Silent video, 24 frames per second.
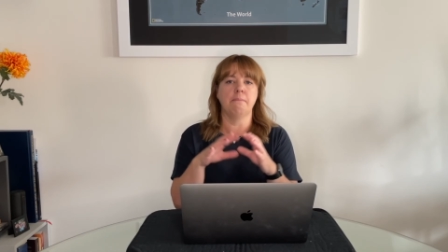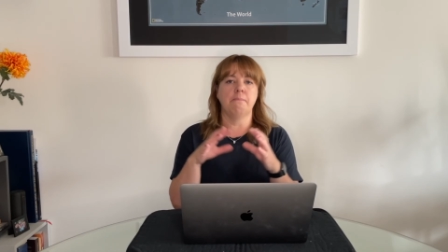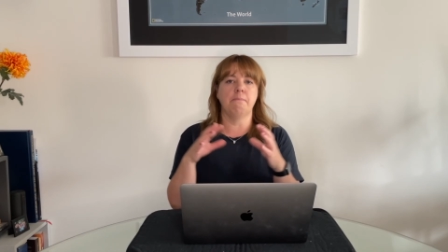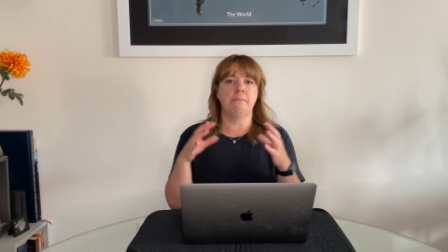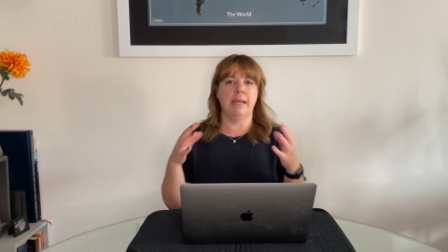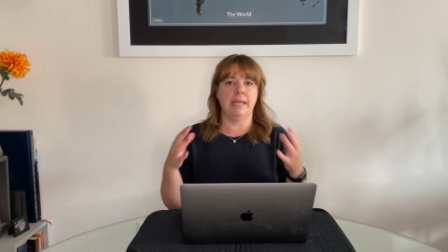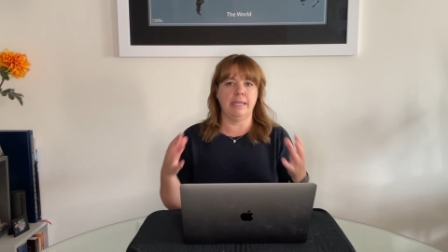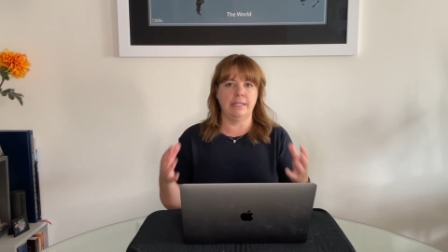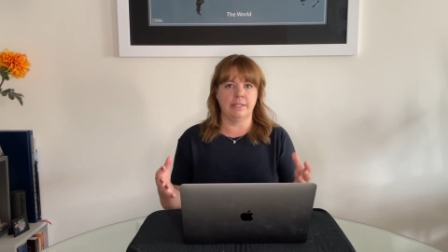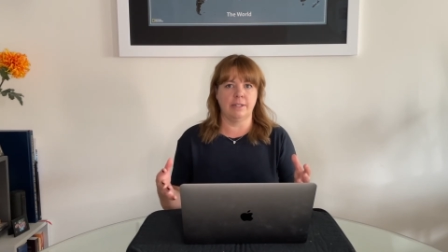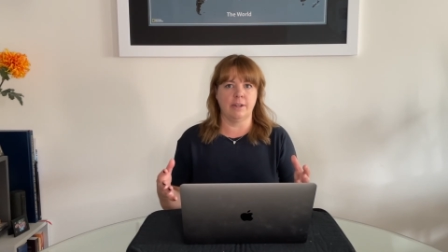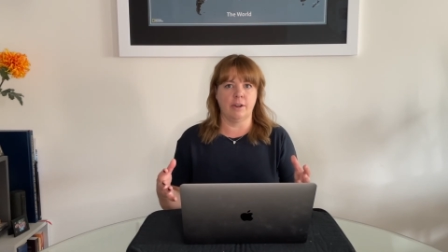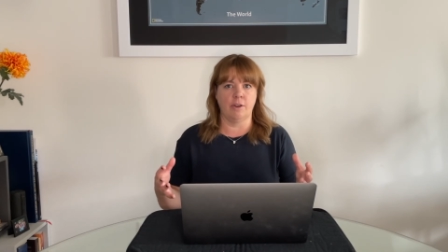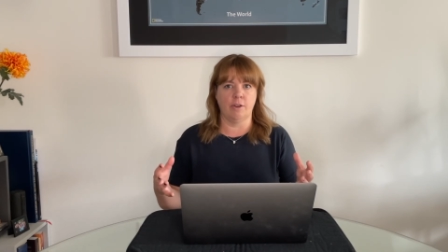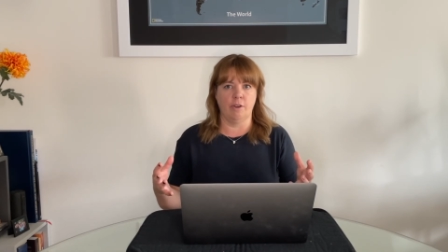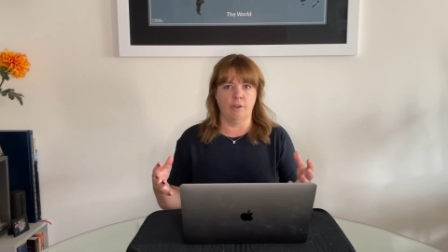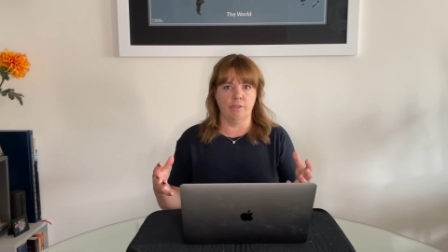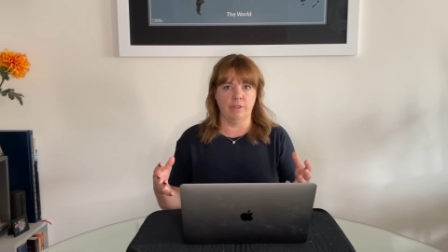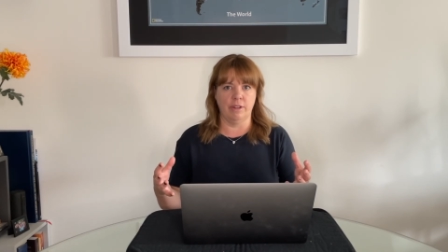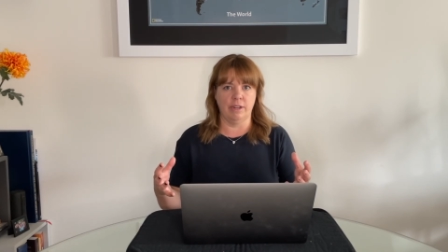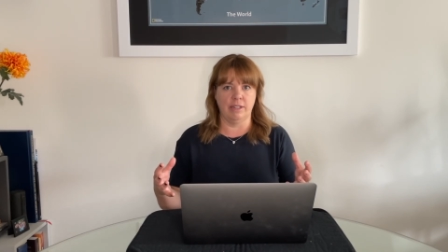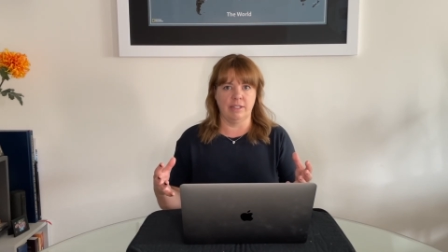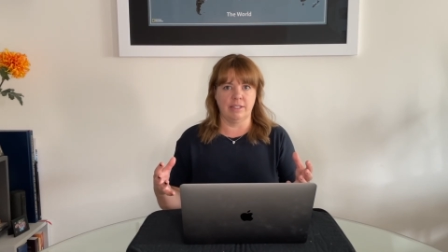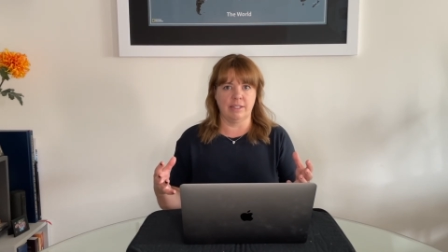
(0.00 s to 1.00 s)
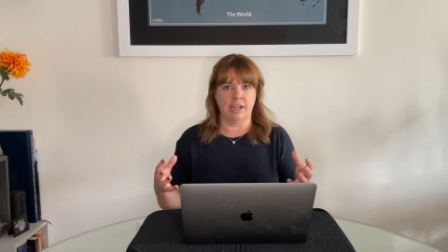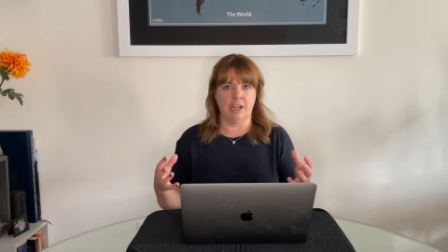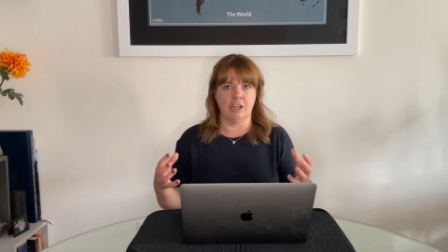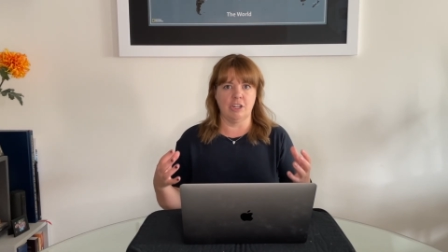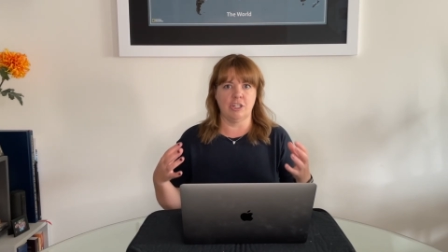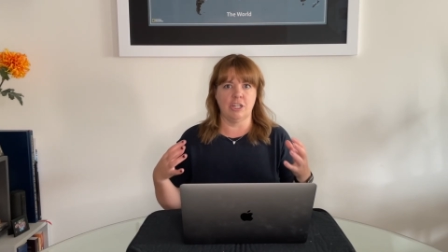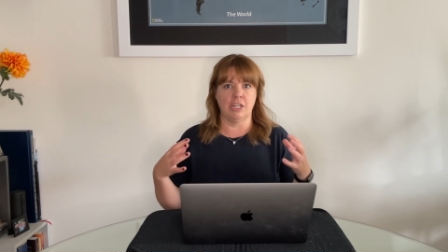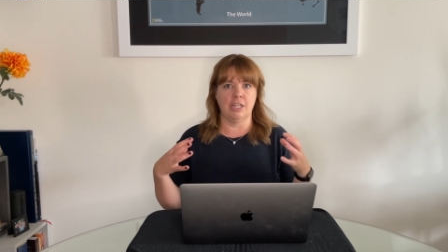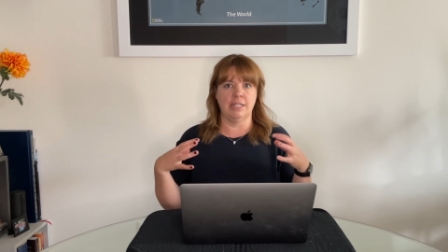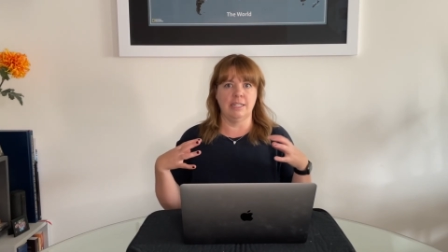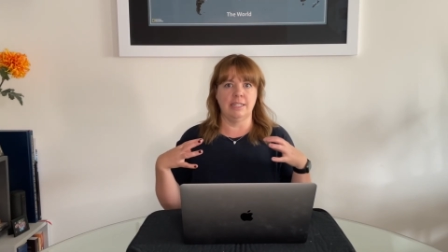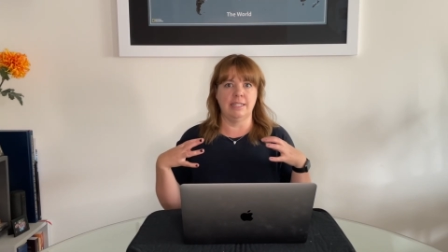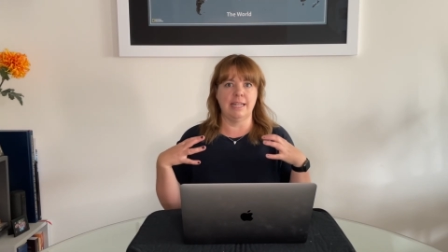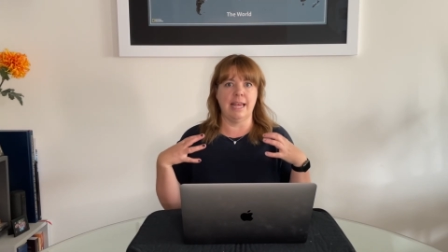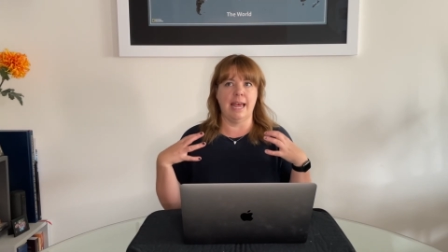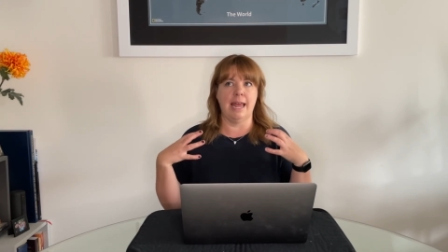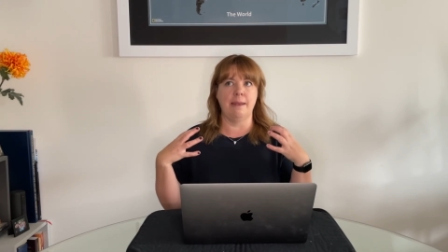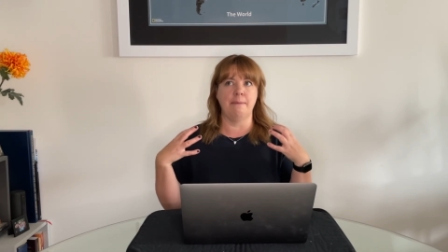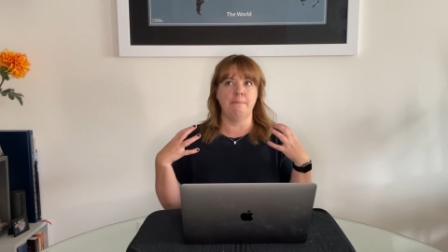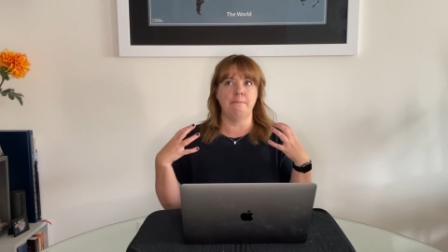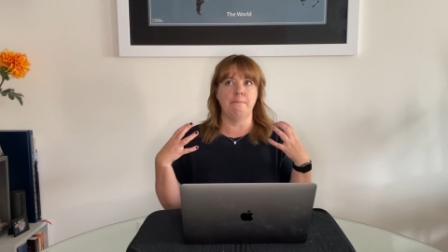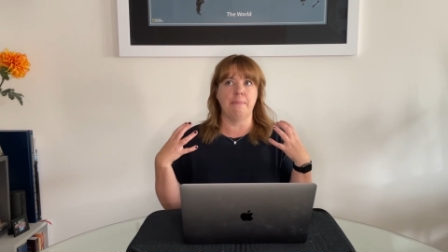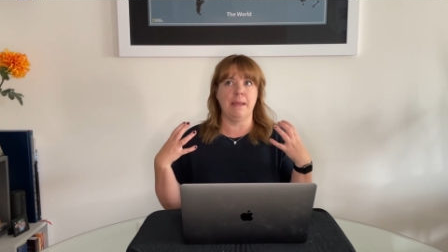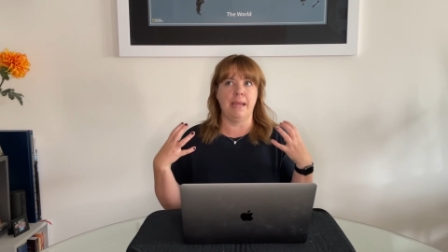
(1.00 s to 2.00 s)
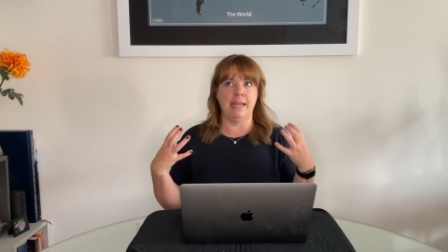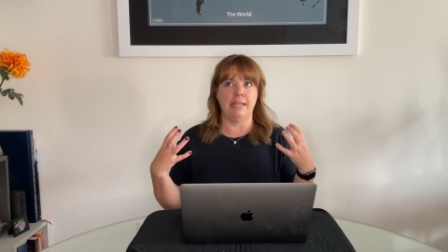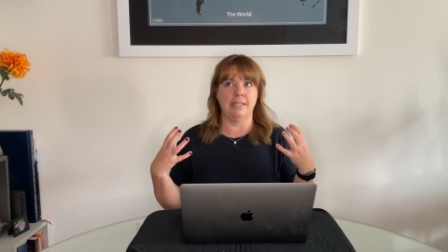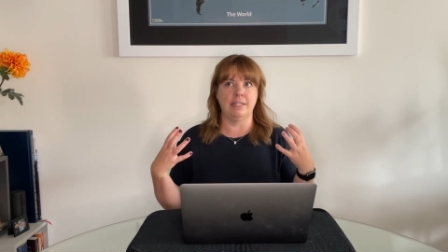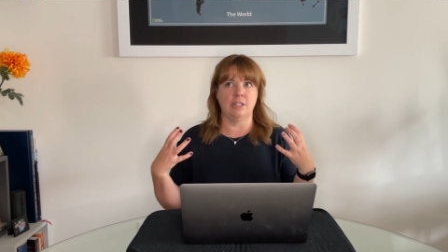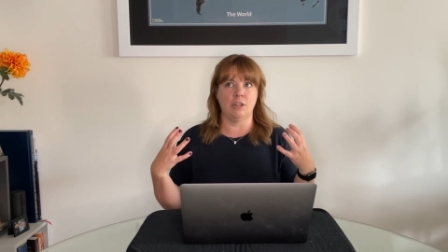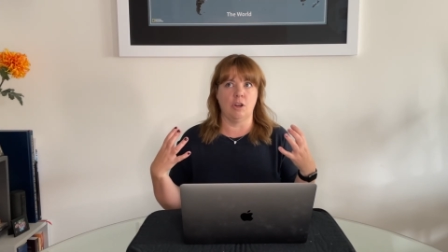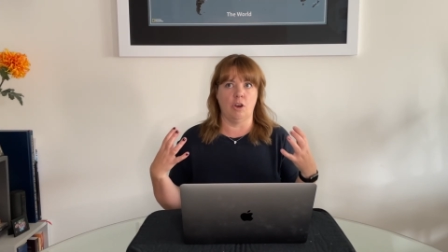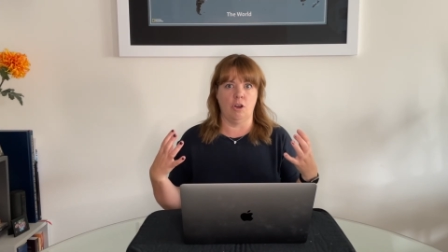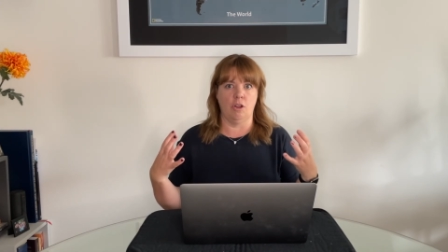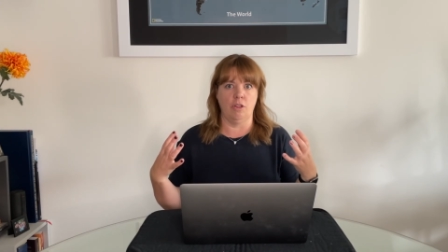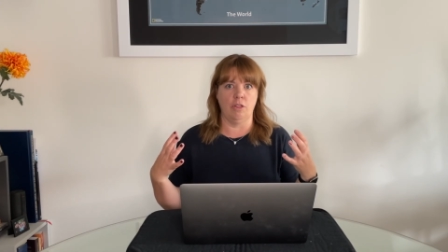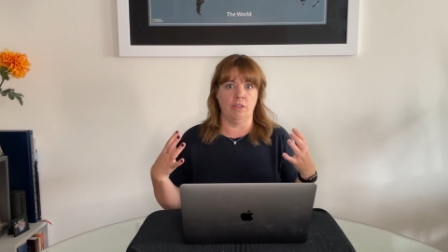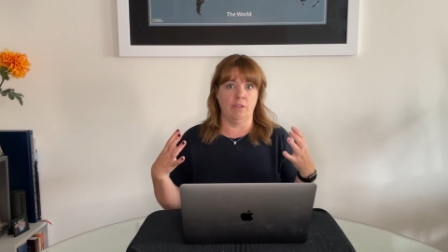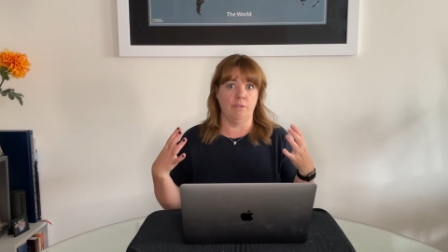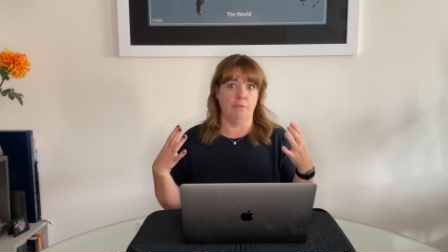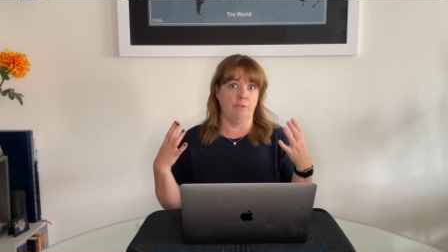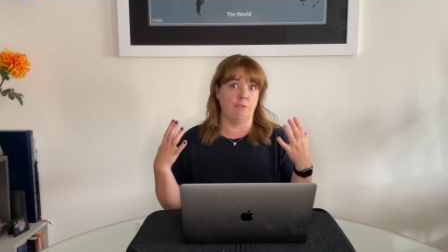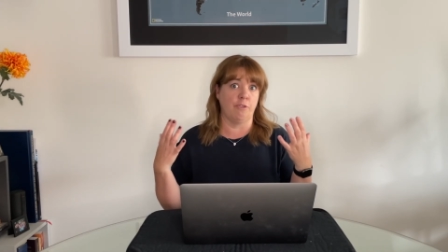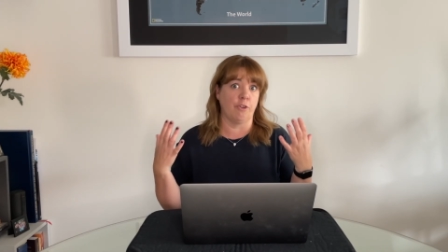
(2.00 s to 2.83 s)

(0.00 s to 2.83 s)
based on all the discussions and based on the